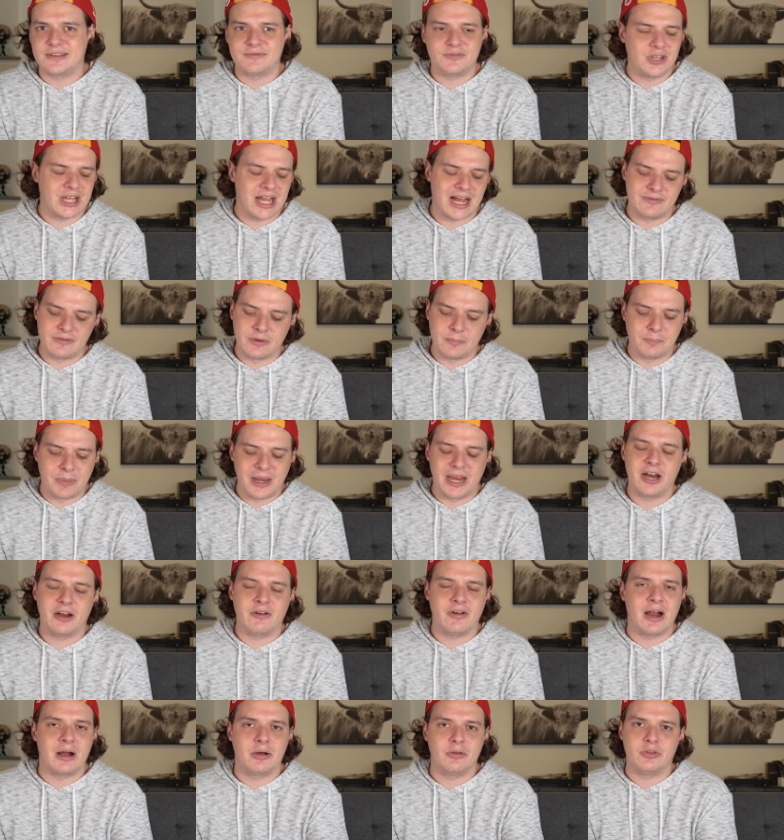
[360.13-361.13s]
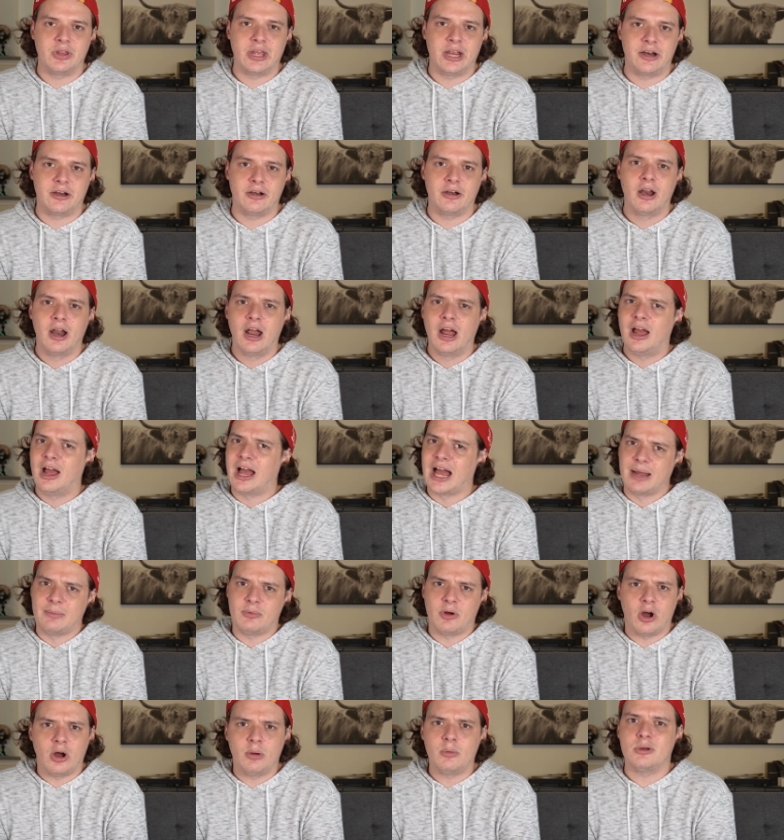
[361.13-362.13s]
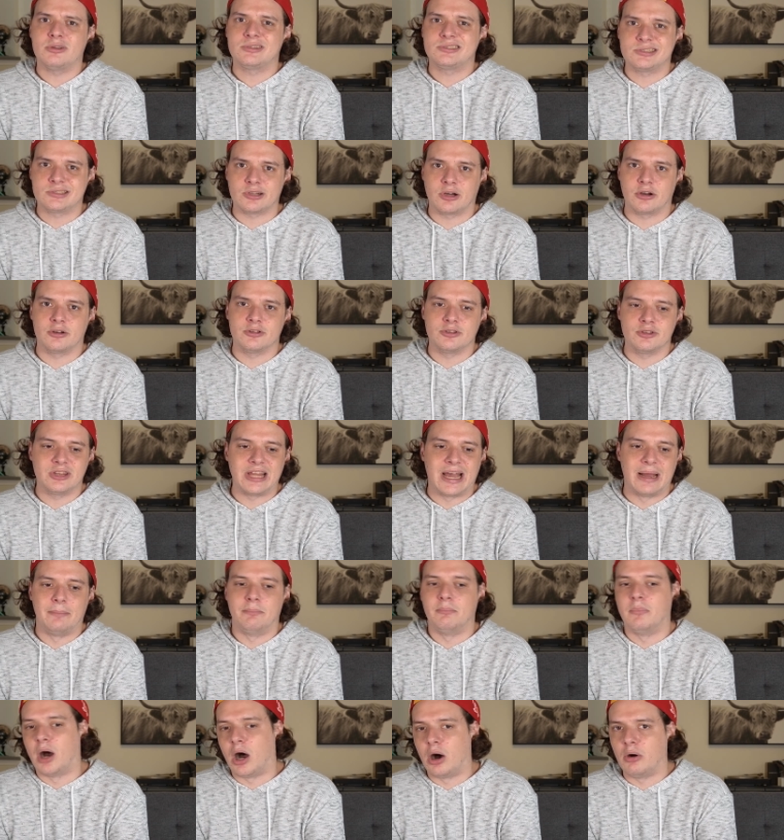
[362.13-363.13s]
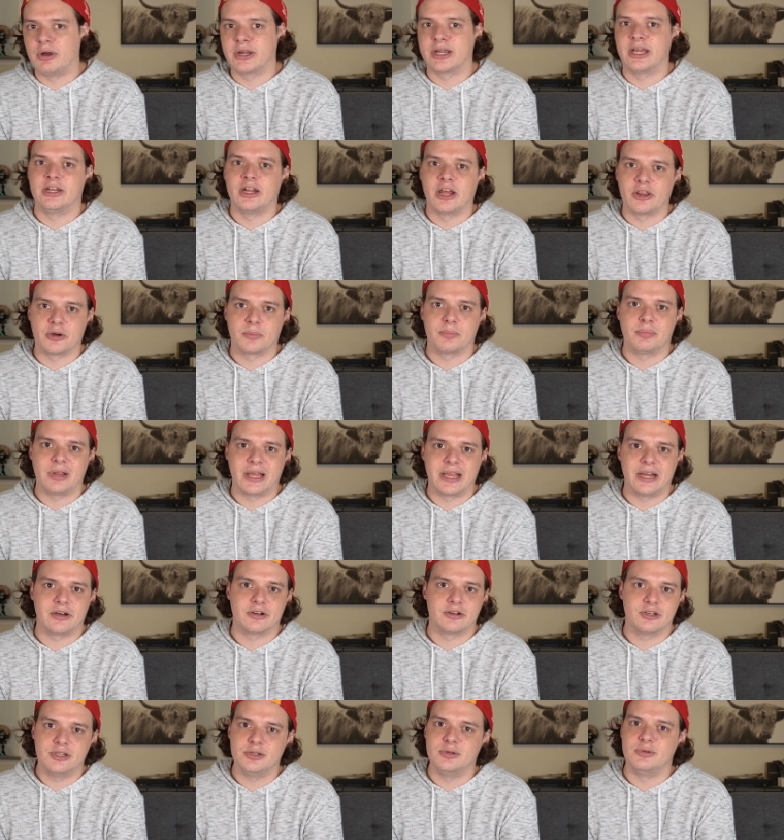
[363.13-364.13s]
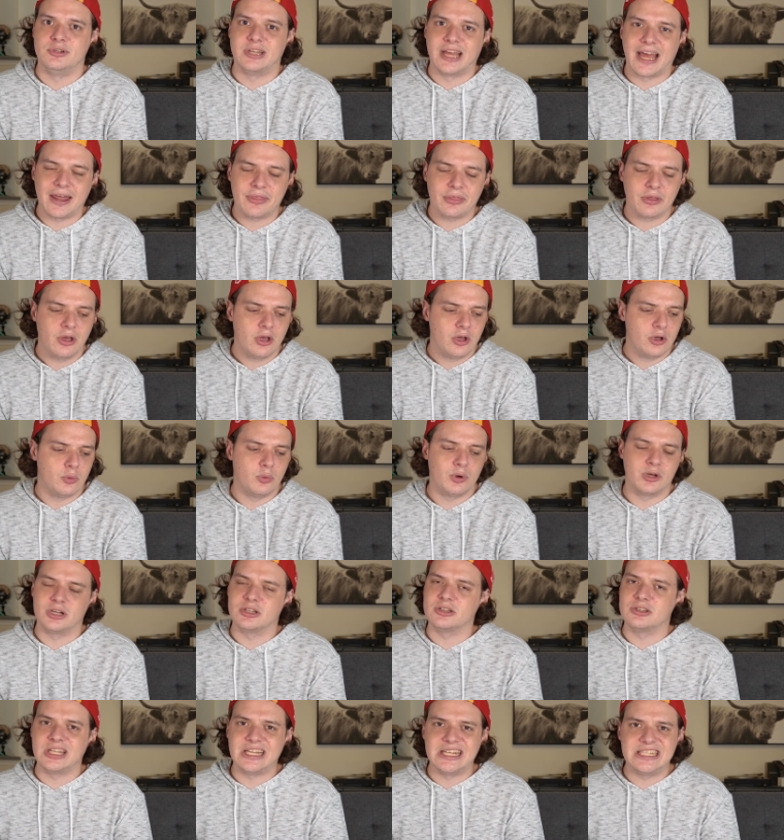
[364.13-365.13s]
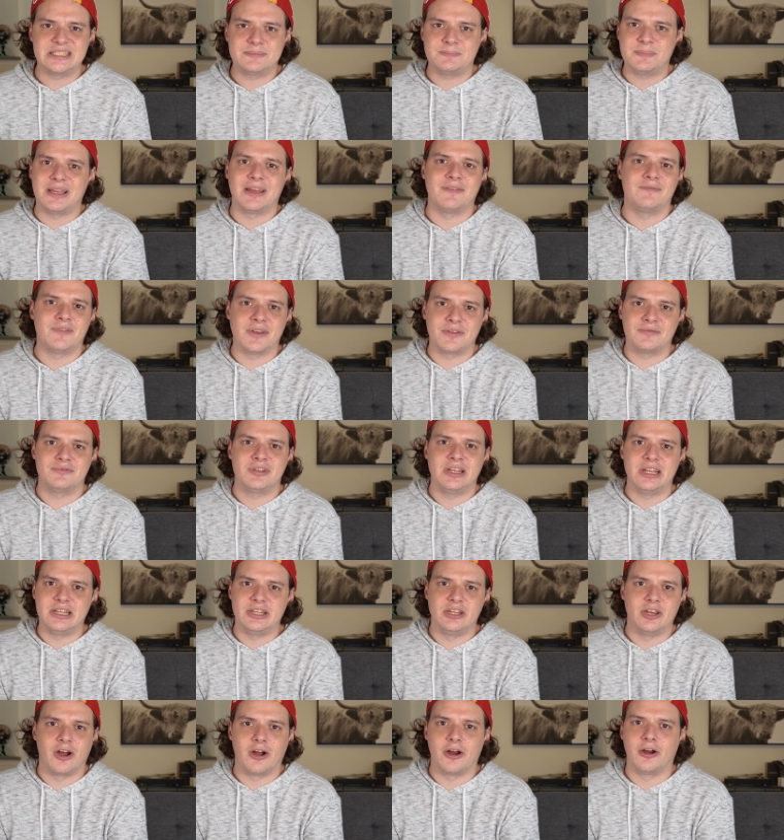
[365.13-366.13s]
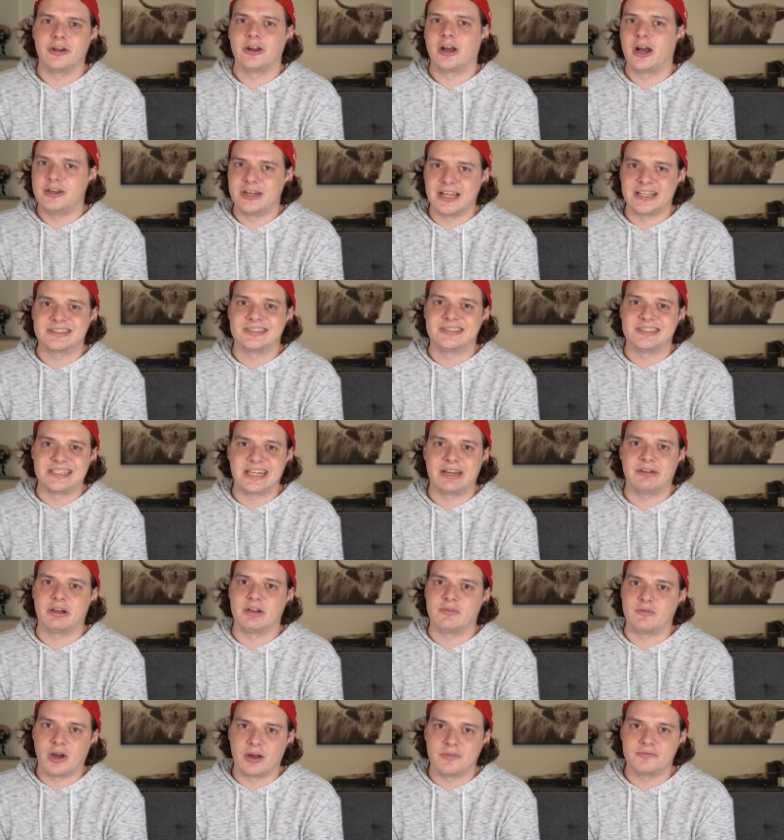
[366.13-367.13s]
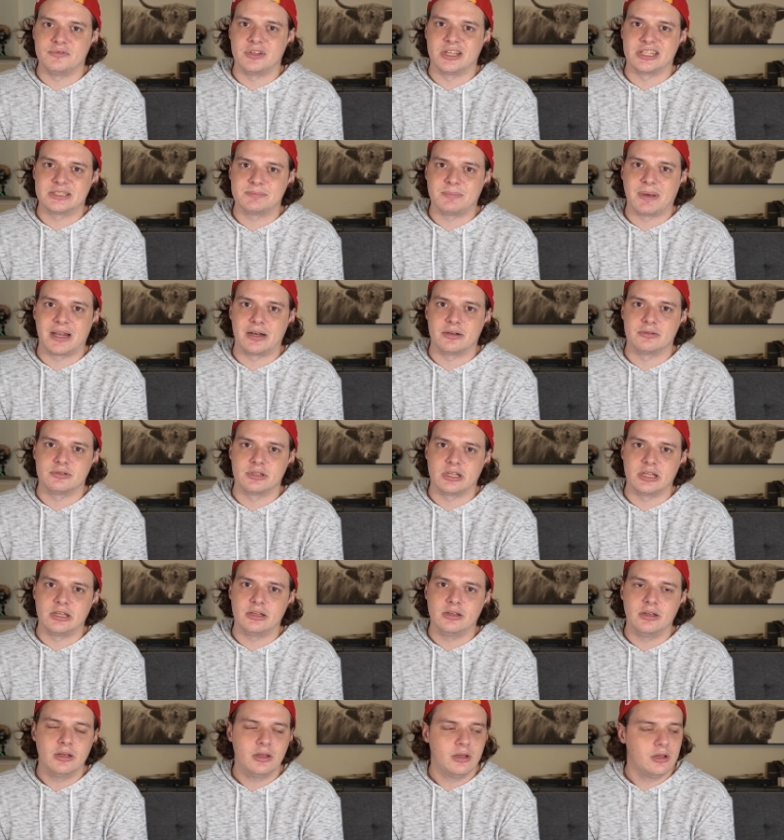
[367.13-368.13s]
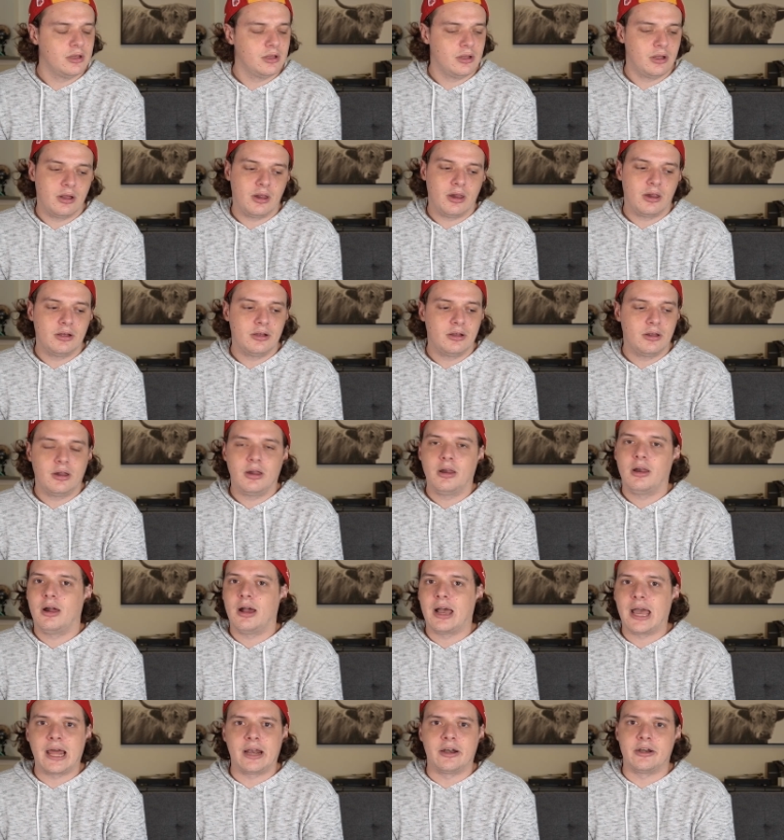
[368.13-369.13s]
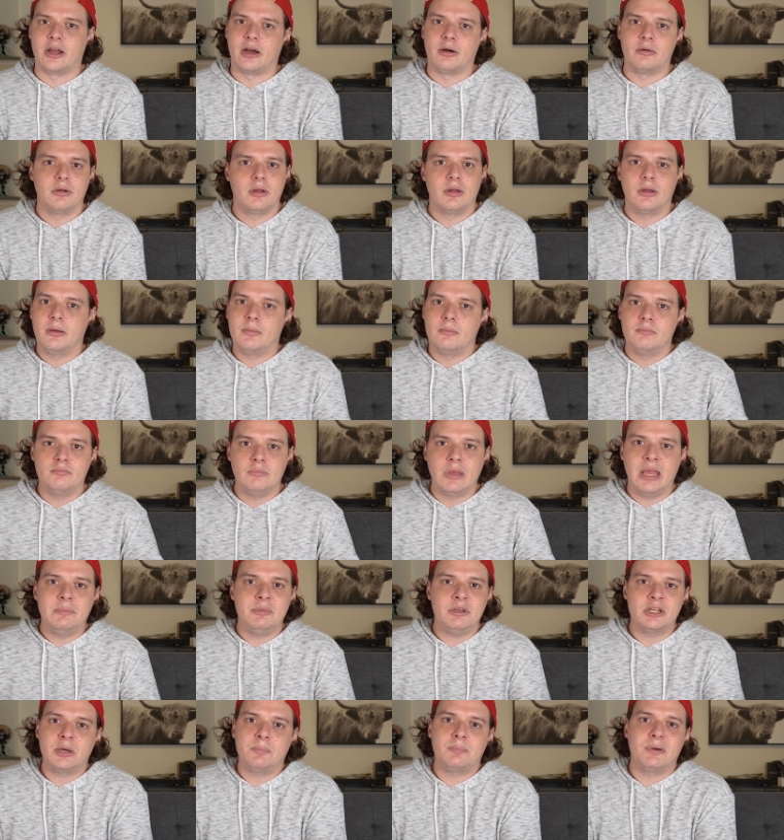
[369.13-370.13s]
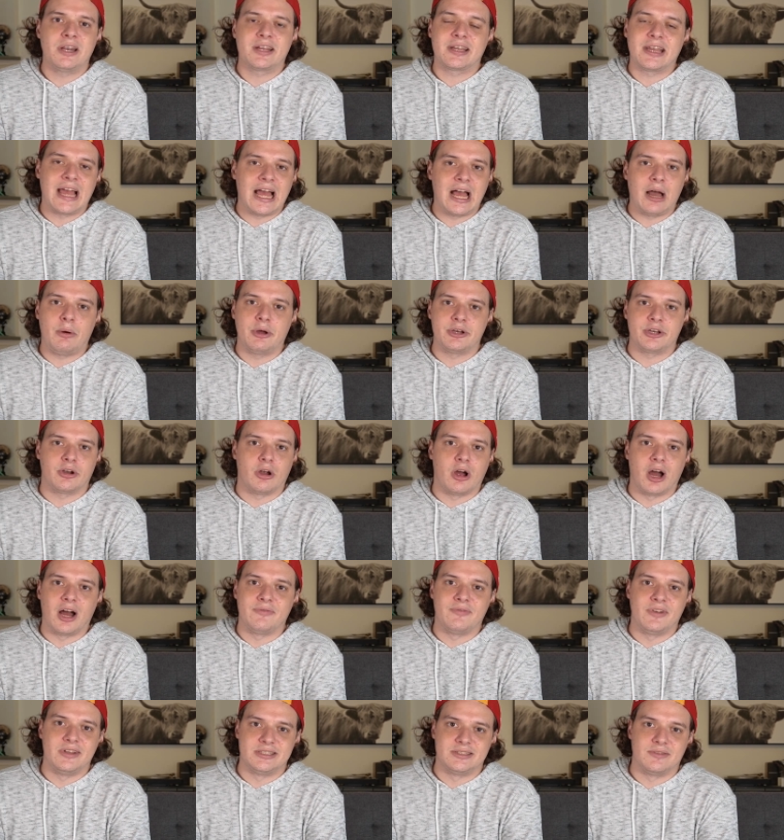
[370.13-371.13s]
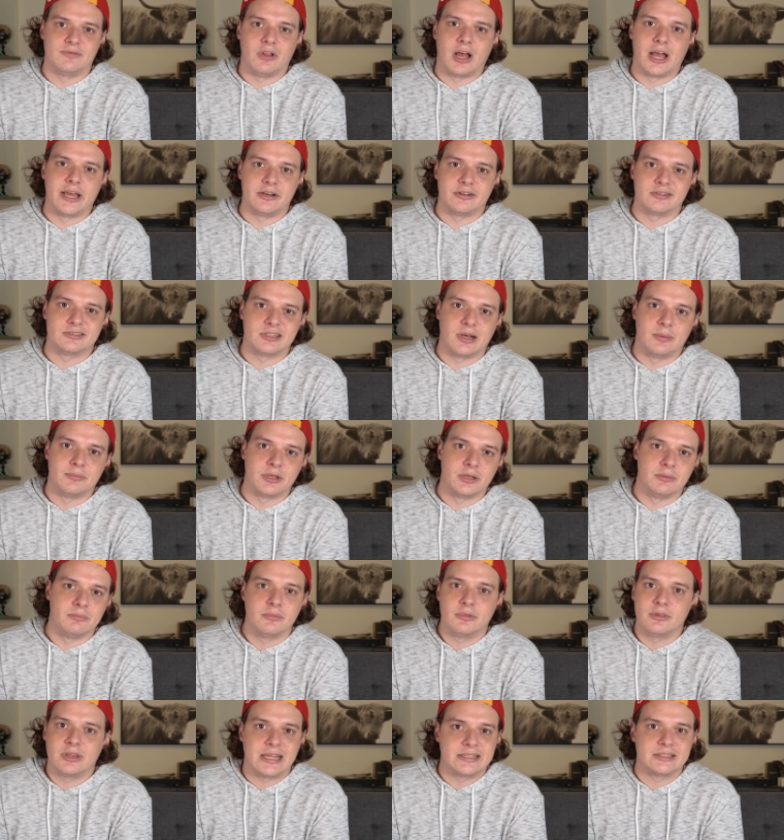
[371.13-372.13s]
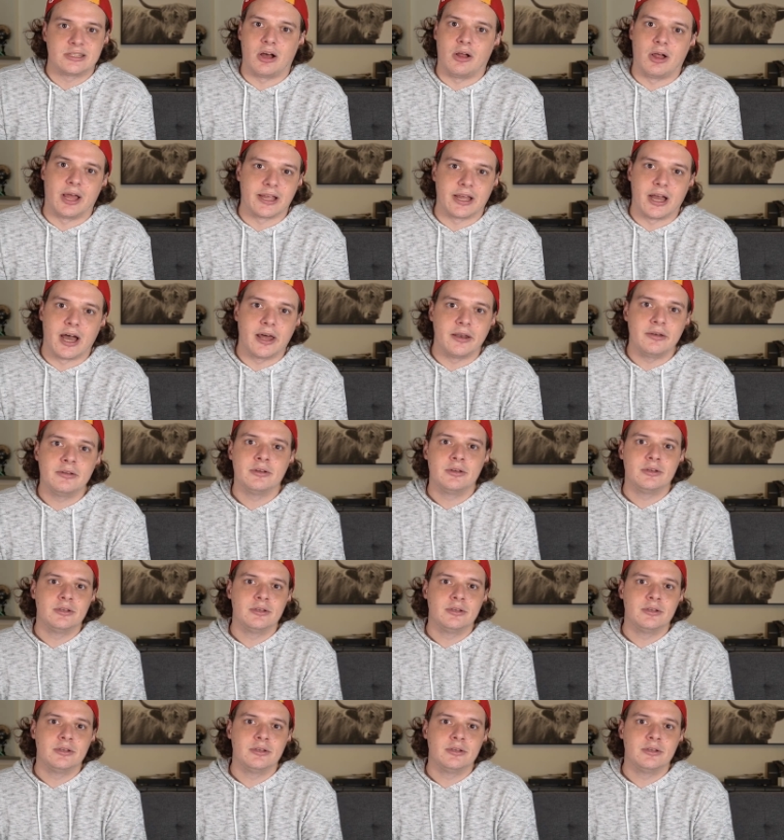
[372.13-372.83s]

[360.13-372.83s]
if you have a bear out there, I'm almost certain that mauling another player to death would at least be a 15 yard unnecessary roughness penalty. I don't know. Maybe you could put a cow on your offensive line or something. That's all I got.